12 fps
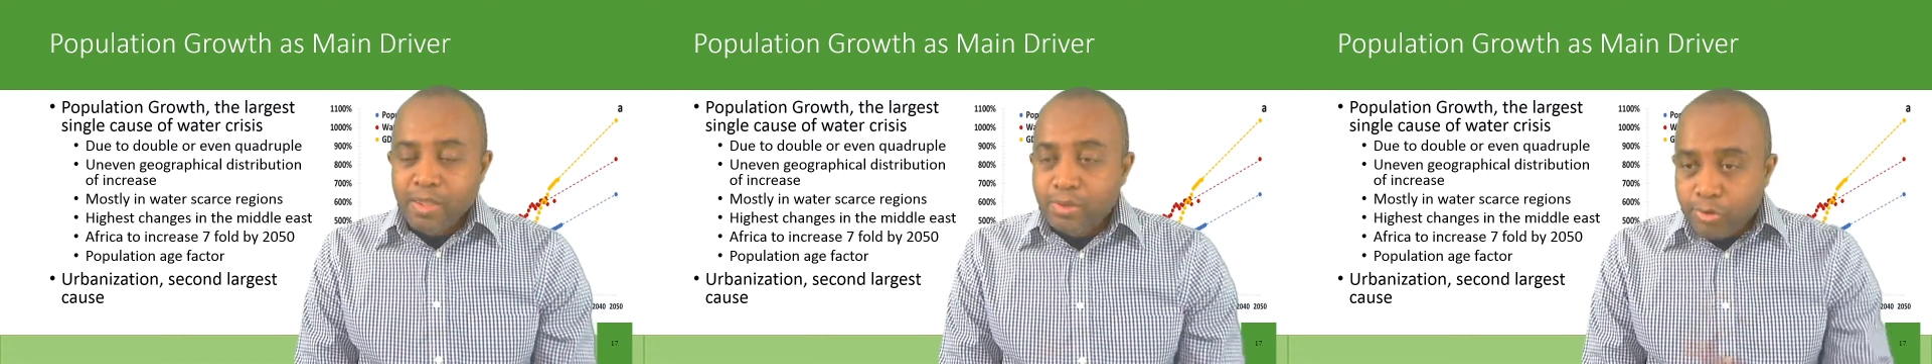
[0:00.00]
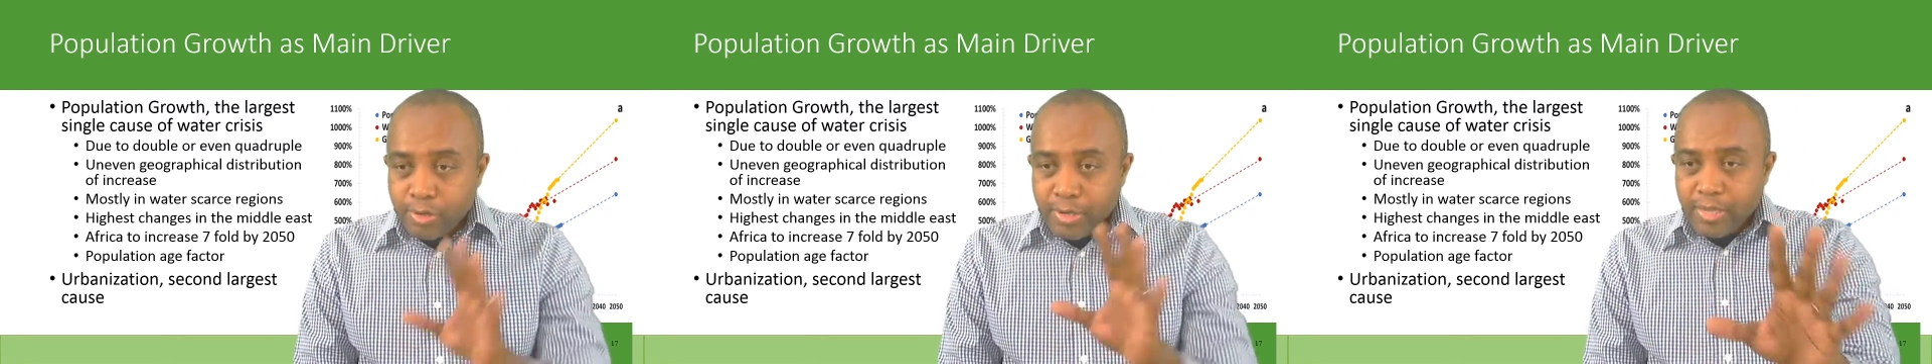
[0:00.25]

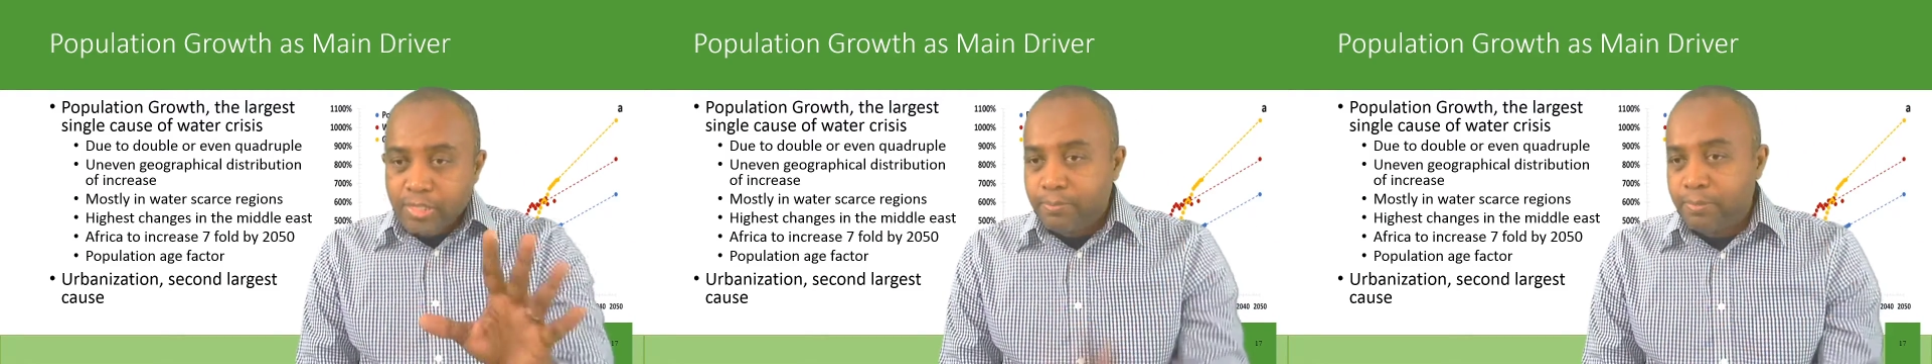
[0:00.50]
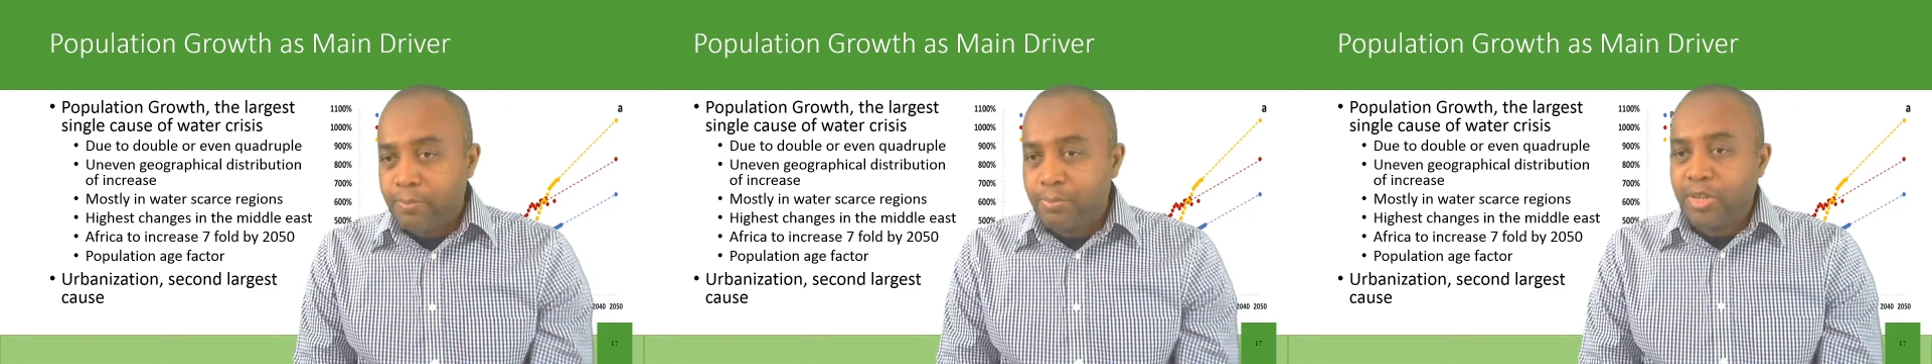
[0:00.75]
So yes,
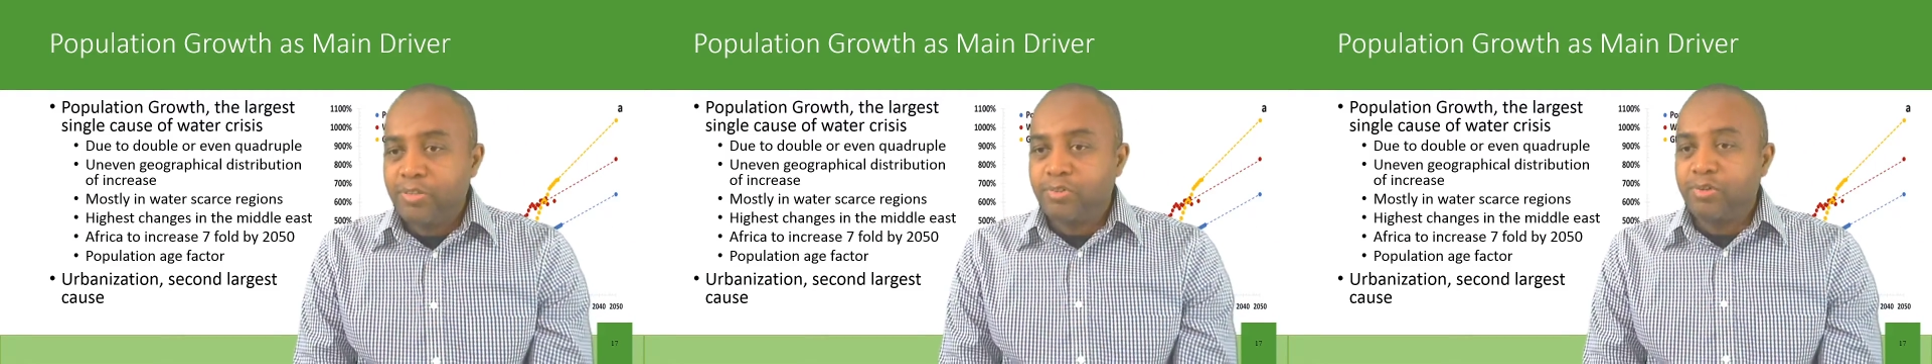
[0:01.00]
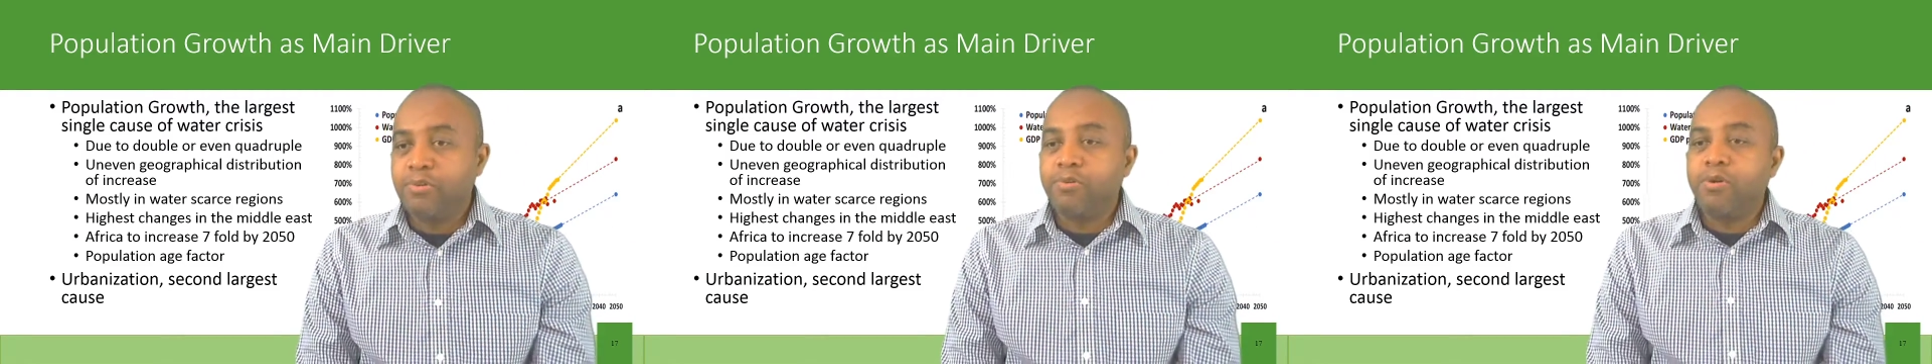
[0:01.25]

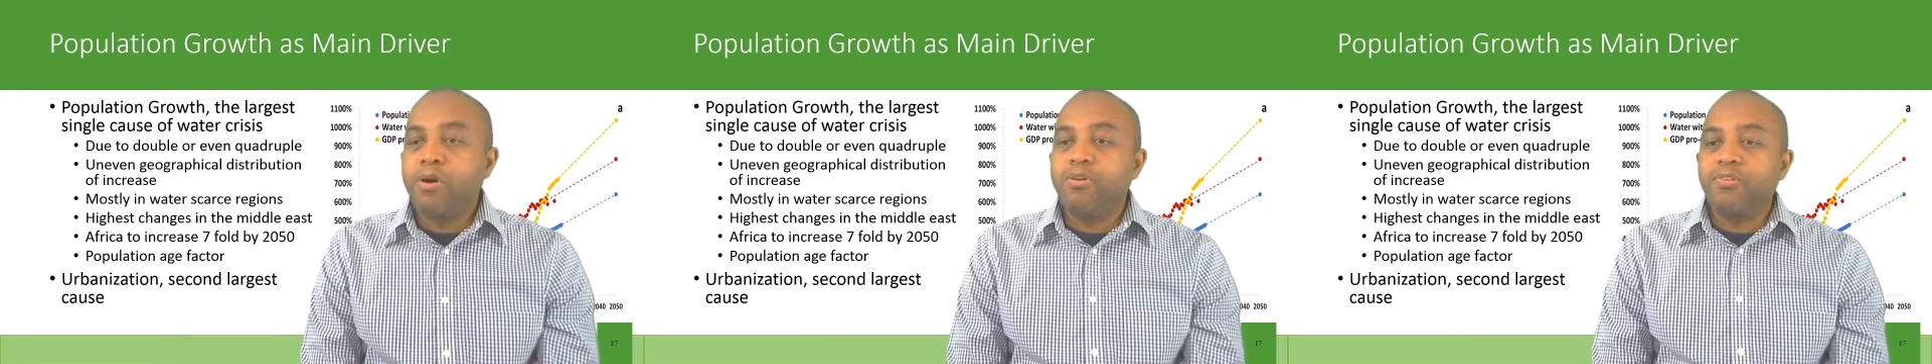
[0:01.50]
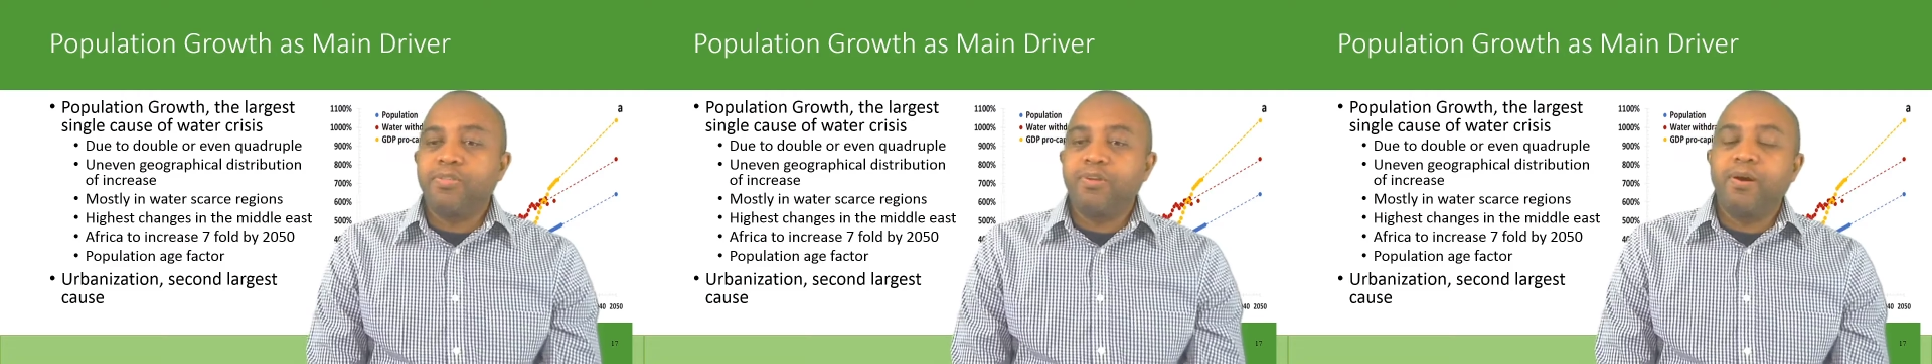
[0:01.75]
population growth.